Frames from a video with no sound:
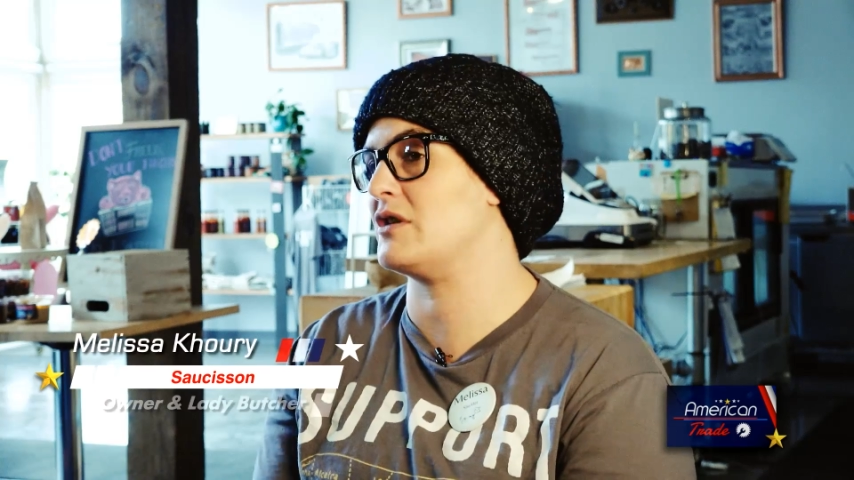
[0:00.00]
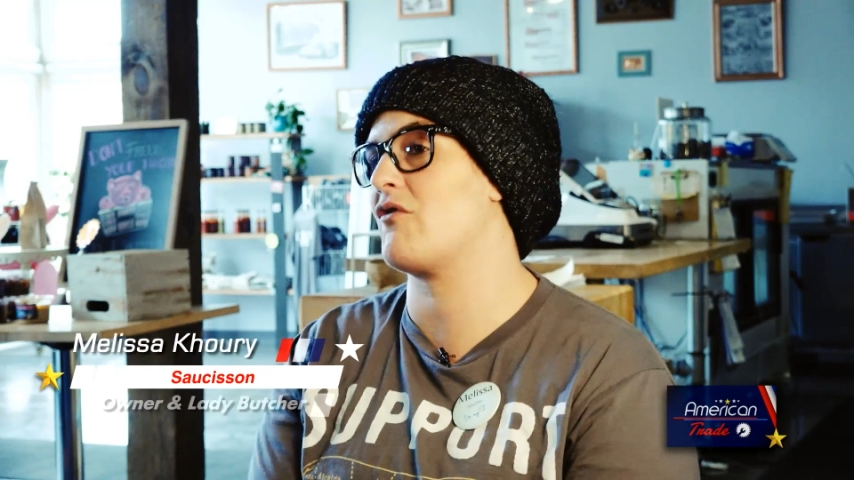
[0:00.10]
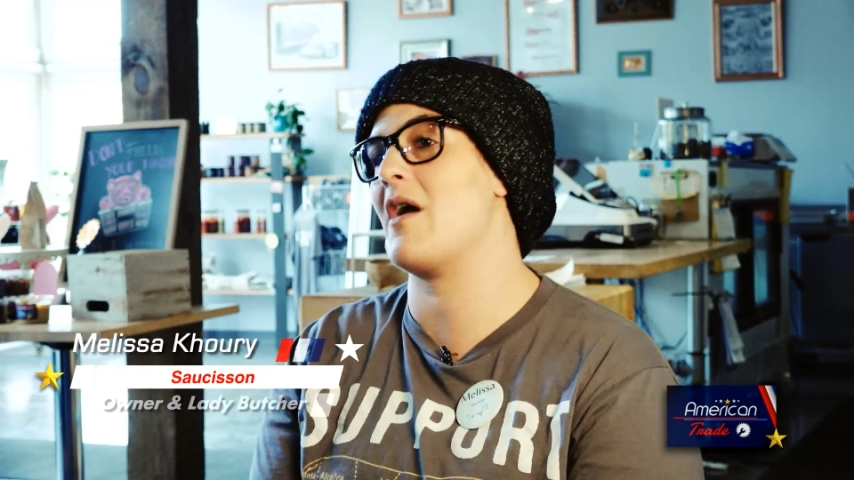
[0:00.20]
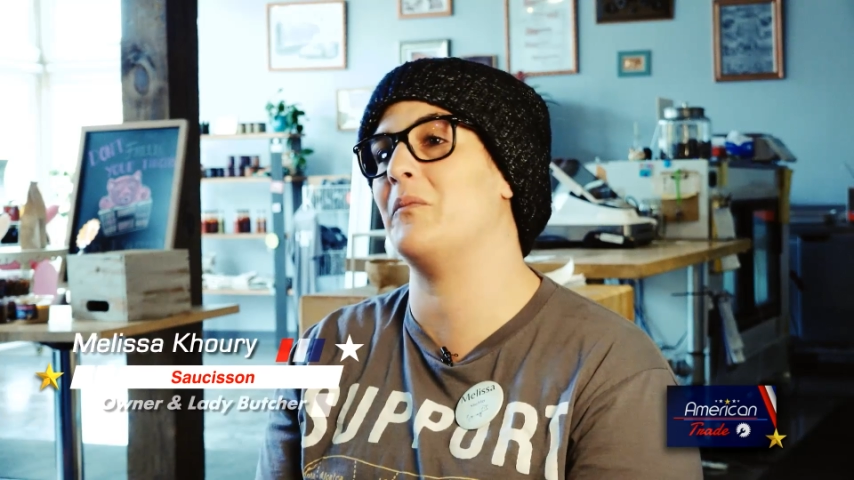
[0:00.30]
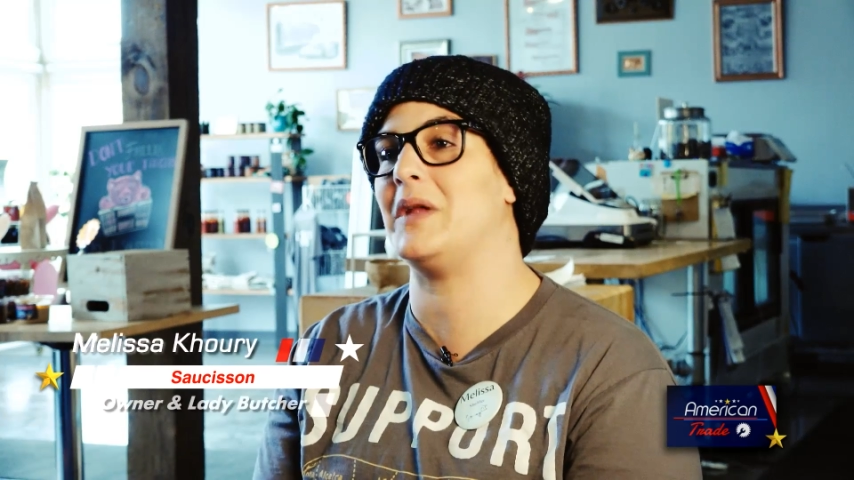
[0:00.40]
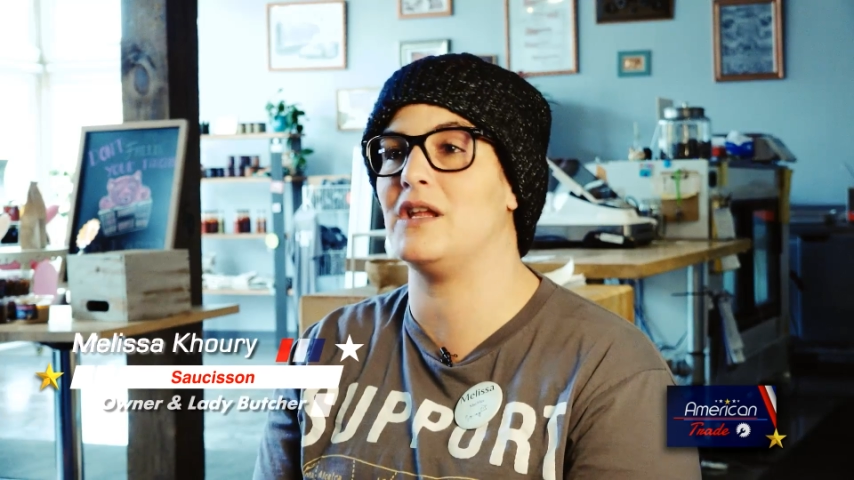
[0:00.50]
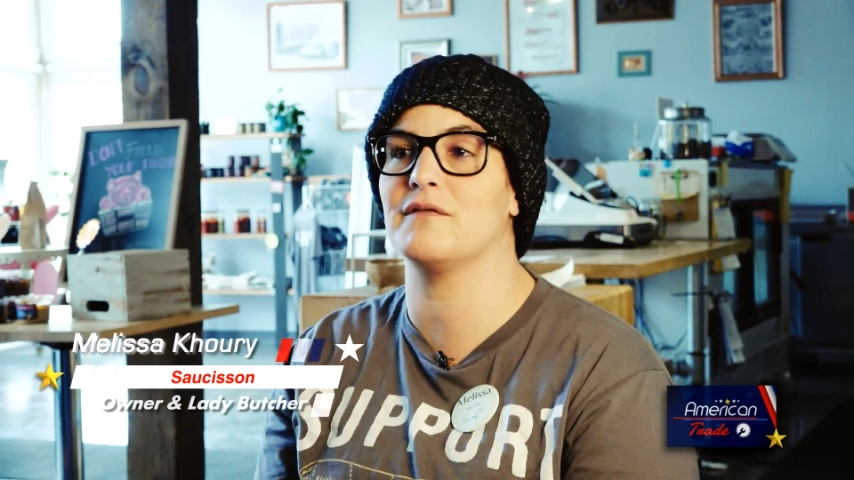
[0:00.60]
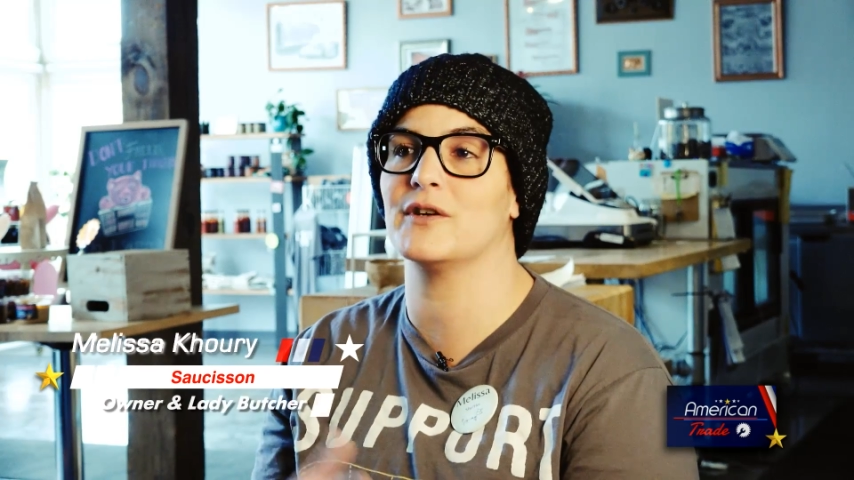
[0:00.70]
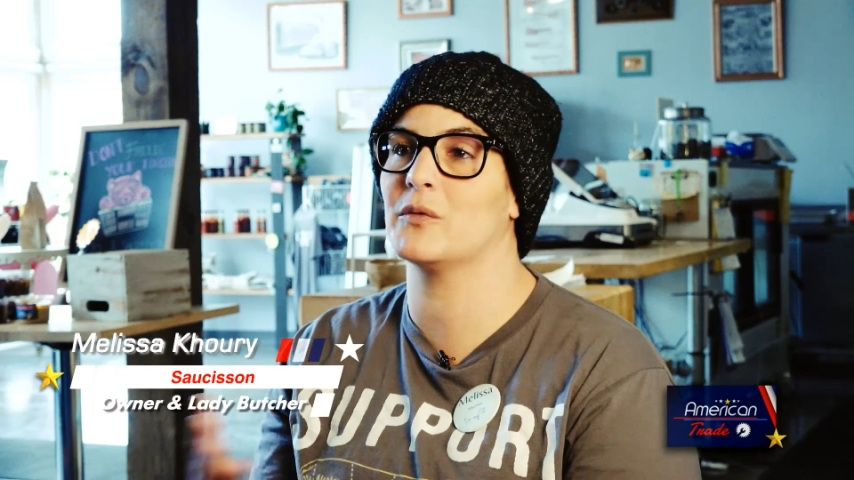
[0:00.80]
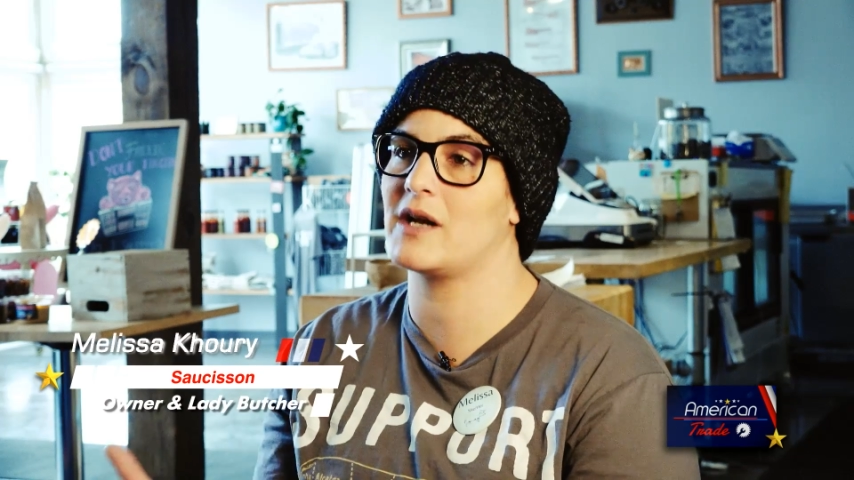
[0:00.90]
to ground
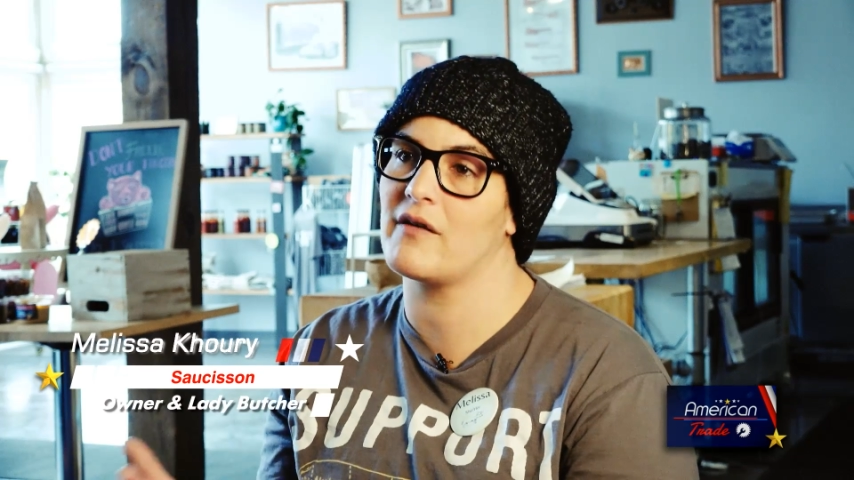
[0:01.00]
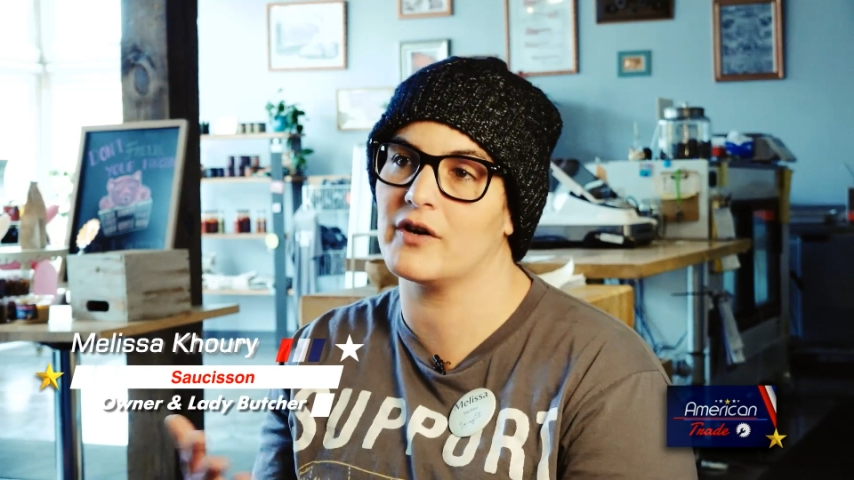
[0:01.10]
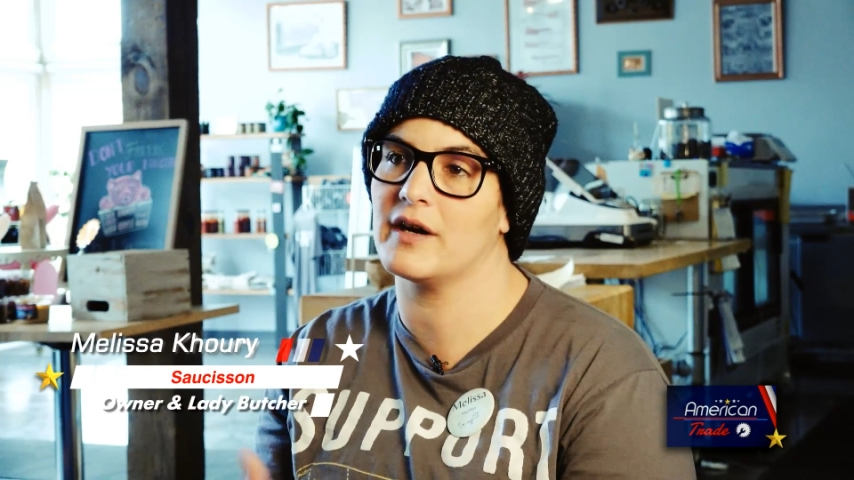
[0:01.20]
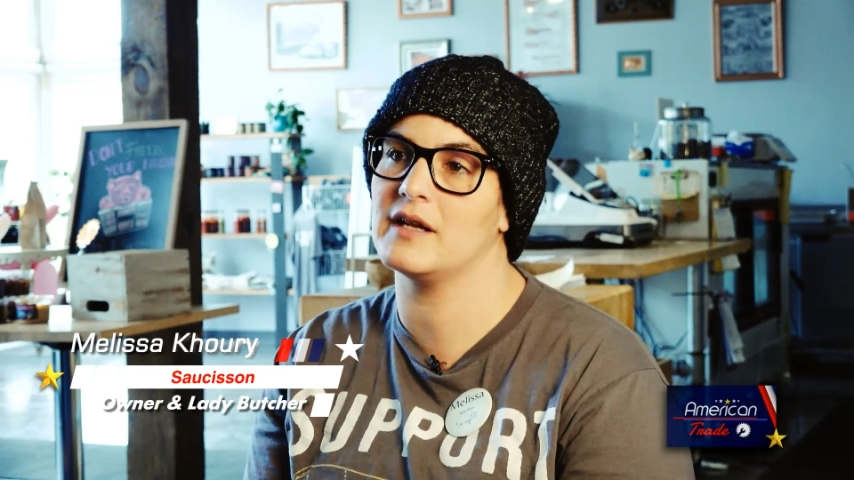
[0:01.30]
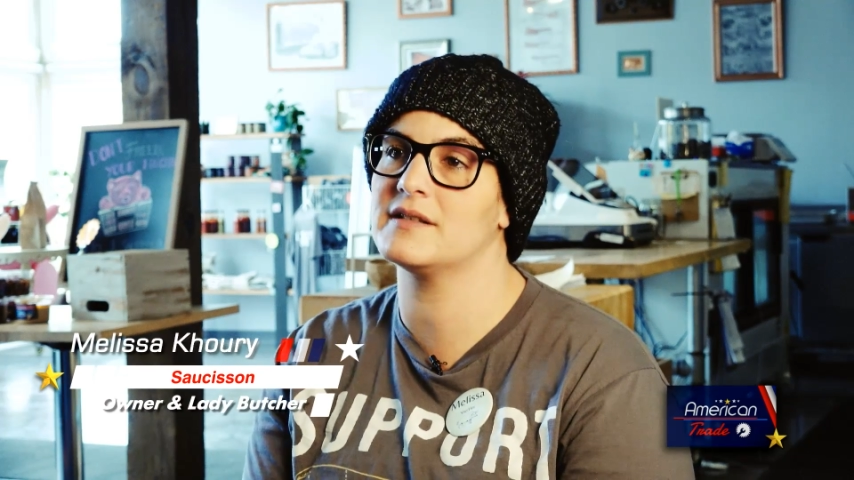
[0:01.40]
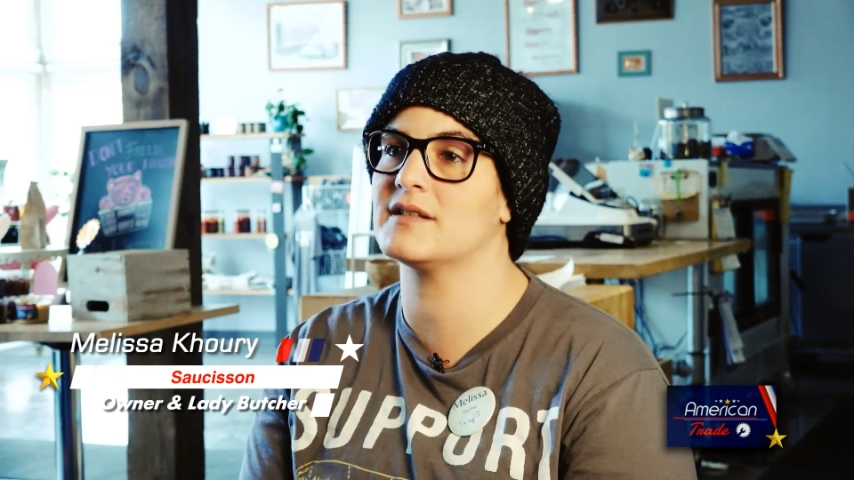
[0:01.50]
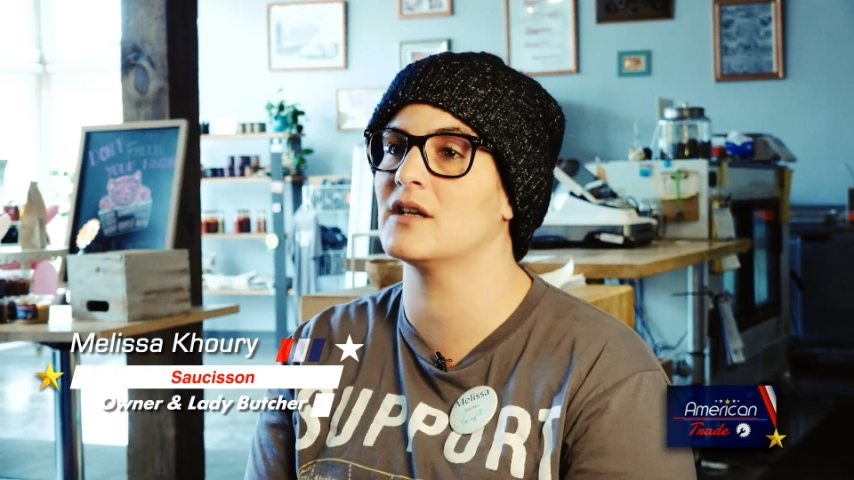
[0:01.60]
beef or whatever it is.